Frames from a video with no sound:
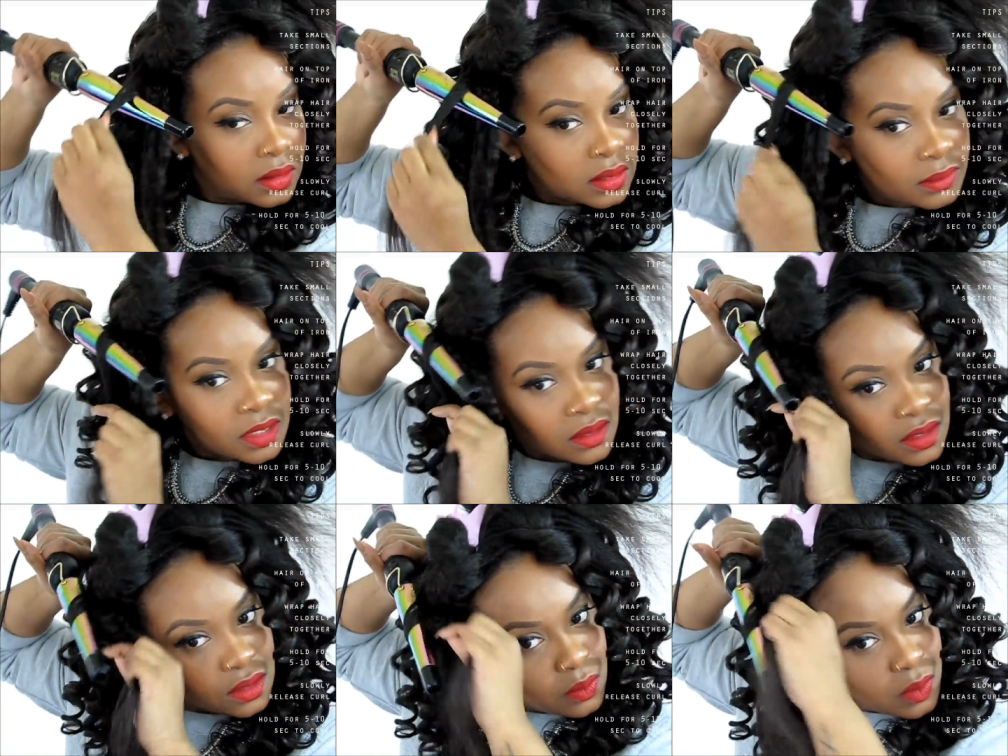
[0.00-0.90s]
So I'm just
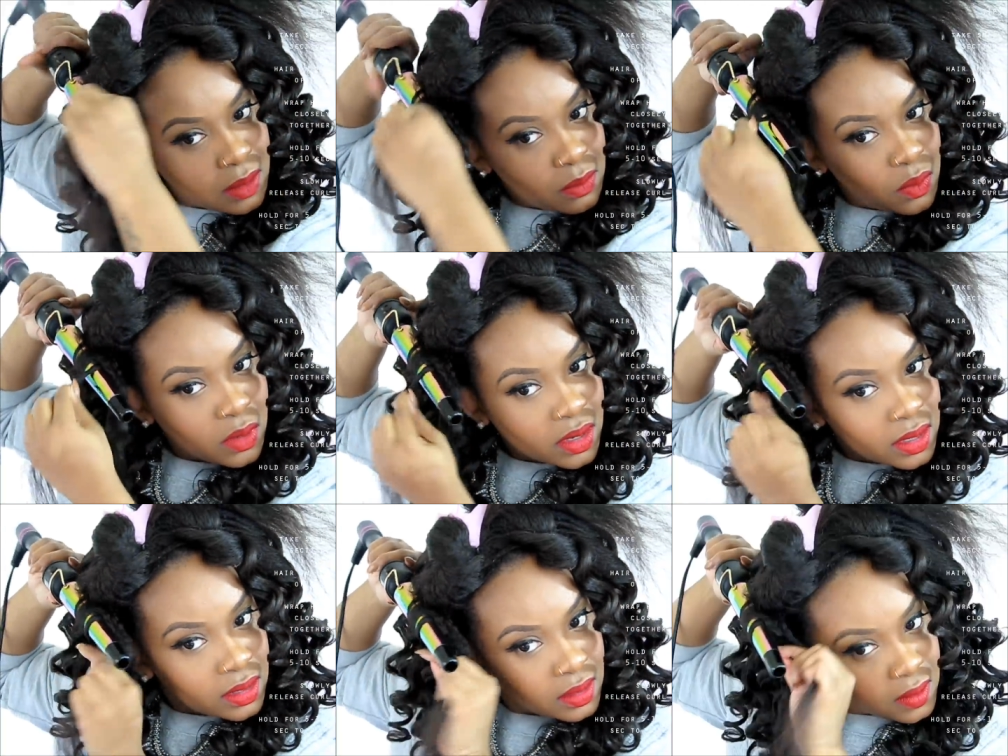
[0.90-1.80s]
going to do one
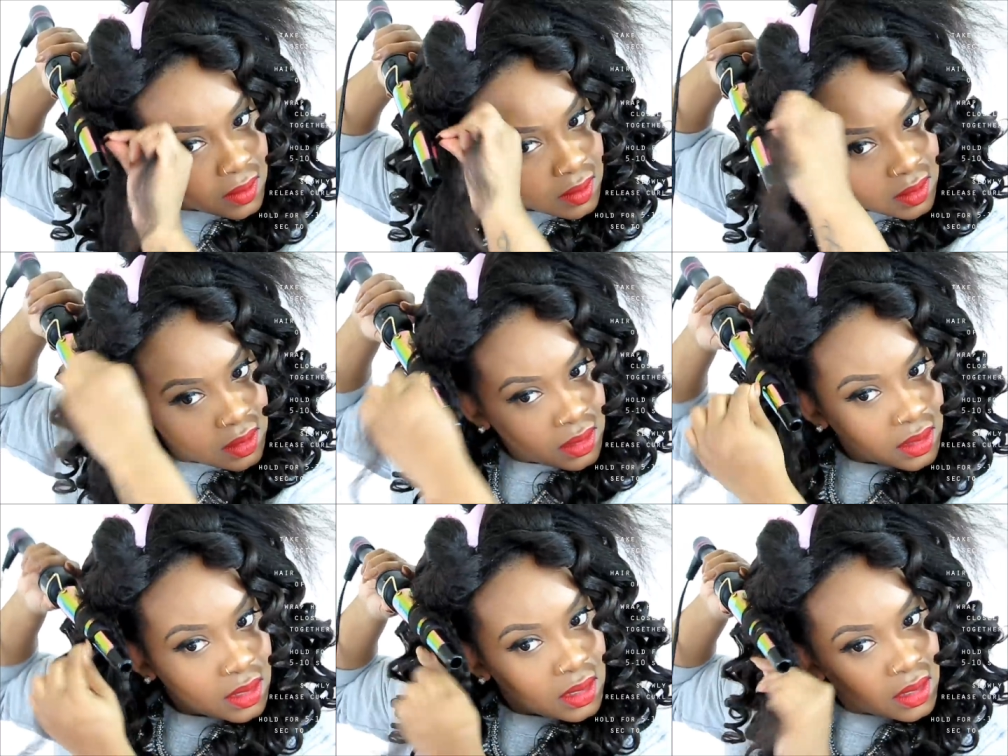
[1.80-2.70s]
more
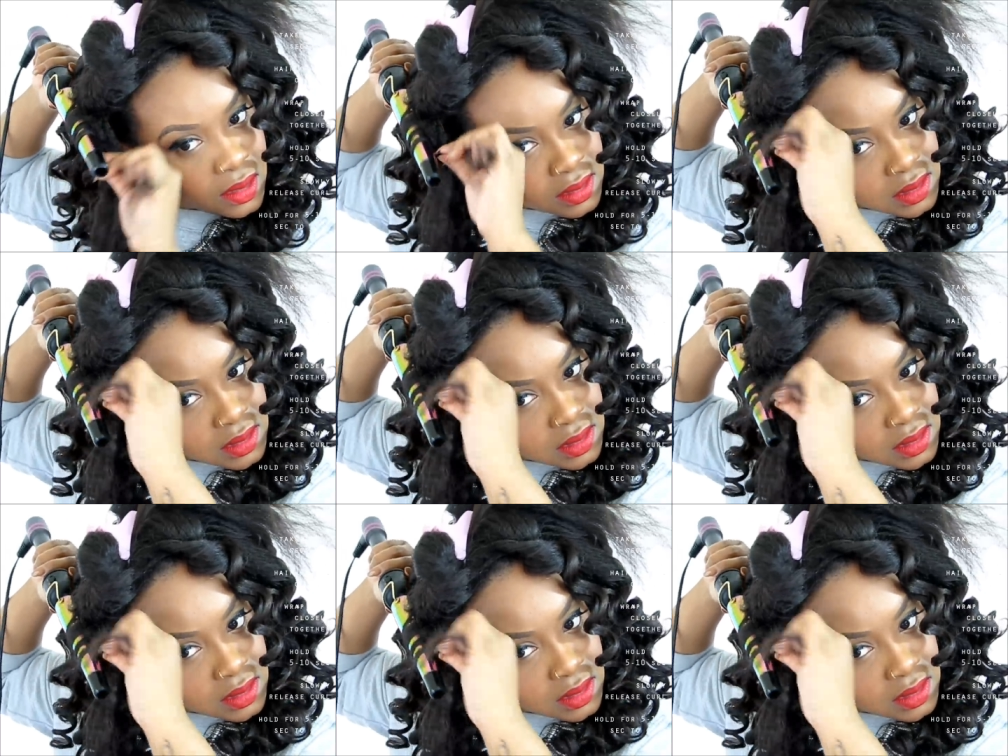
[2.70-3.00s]
because